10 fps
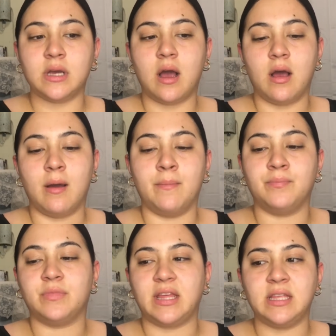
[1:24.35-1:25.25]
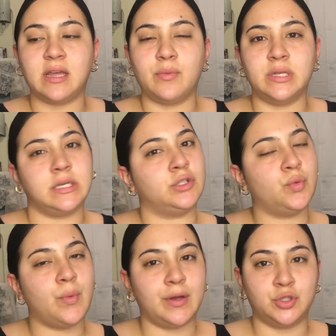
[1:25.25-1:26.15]
I think that one's like
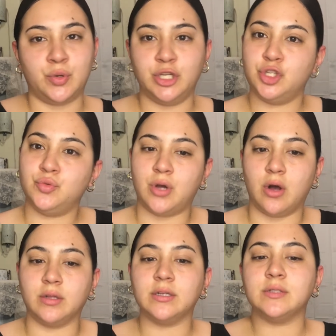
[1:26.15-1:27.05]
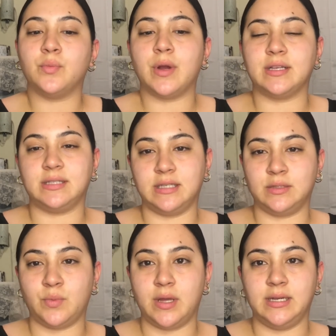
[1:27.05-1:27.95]
around $22, whereas
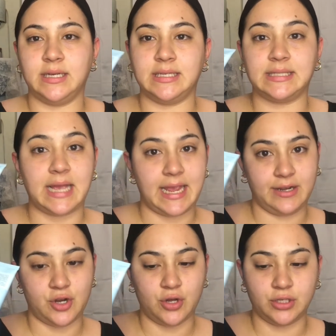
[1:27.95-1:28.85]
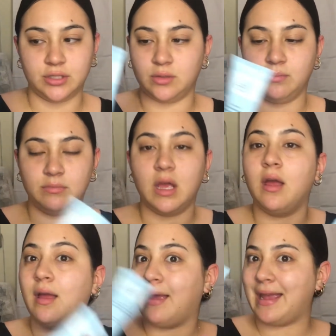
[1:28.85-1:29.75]
this one is $8. Oop,
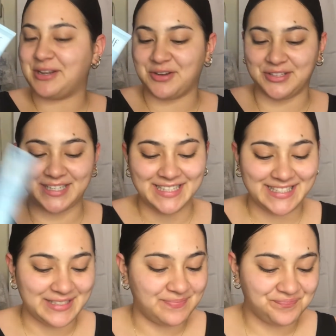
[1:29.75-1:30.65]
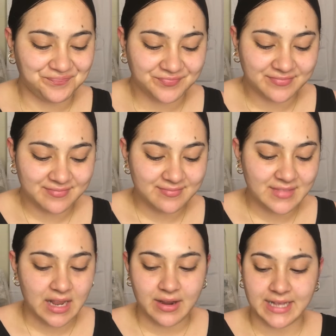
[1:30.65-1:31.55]
$8. All
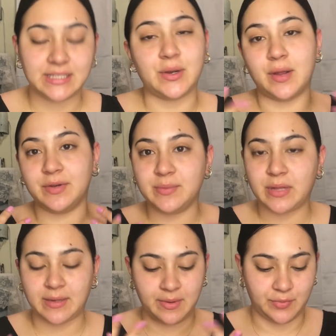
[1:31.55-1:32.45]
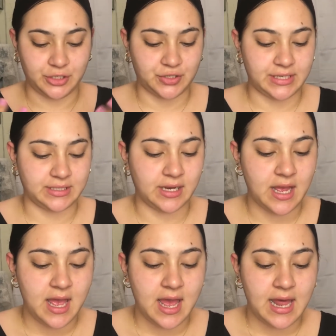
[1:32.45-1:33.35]
right, so I already applied my moisturizer.
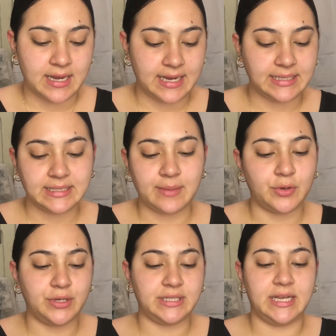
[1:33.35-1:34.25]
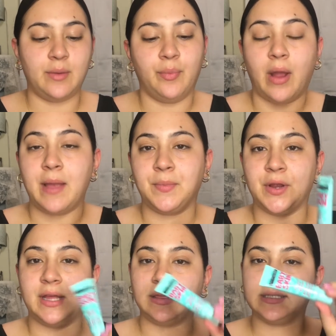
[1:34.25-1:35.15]
Next, I'm going to take a primer,
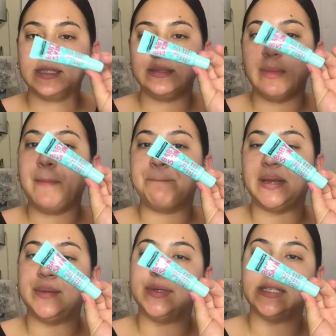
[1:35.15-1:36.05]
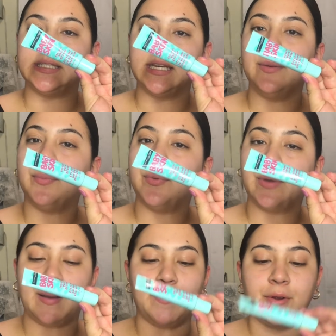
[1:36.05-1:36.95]
and this is my Baby Skin
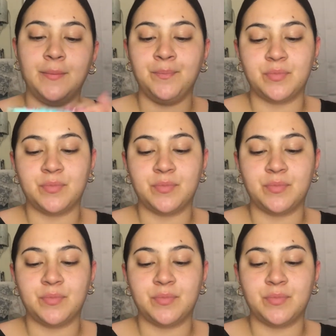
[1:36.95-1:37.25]
Primer.